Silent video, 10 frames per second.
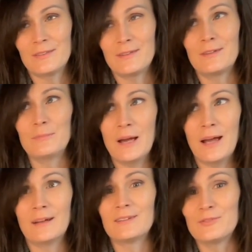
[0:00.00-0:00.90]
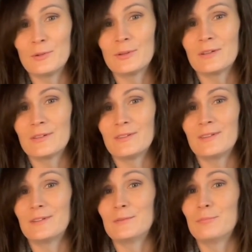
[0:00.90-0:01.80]
and back and forth
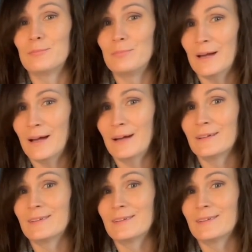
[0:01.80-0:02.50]
and back